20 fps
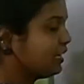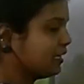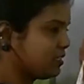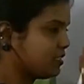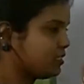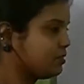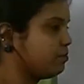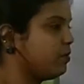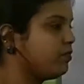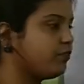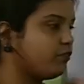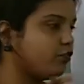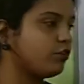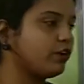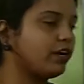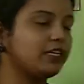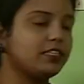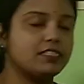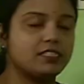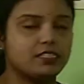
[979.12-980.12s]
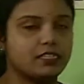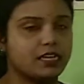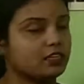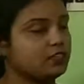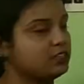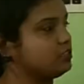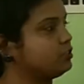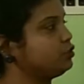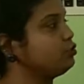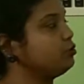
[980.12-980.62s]
yes, before I
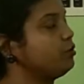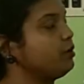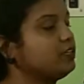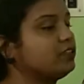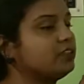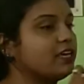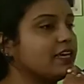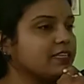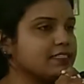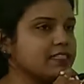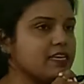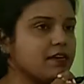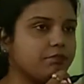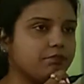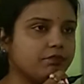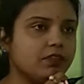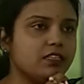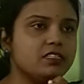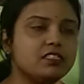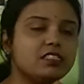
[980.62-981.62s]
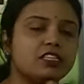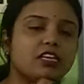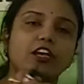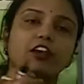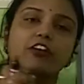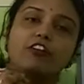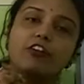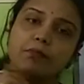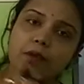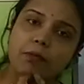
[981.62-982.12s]
start showing the examples,
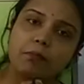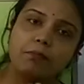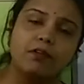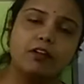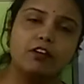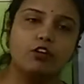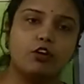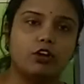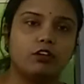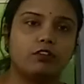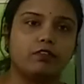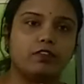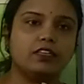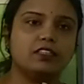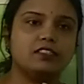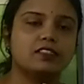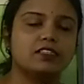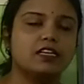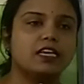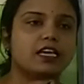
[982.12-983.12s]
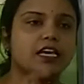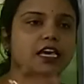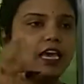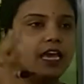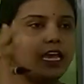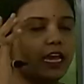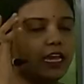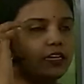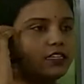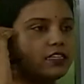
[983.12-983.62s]
remember always
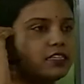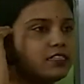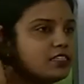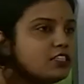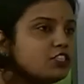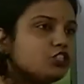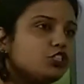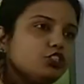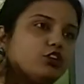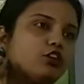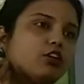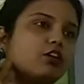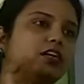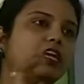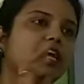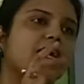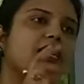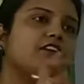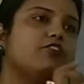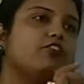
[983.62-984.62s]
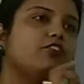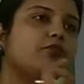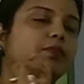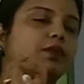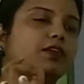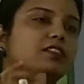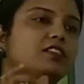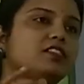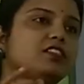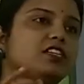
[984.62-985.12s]
it is a shorthand
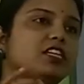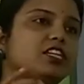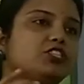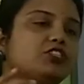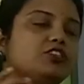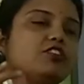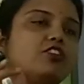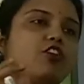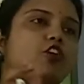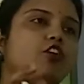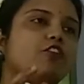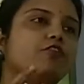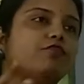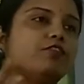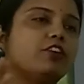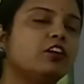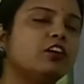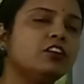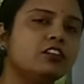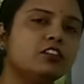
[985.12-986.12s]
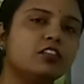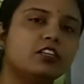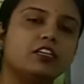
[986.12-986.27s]
representation of a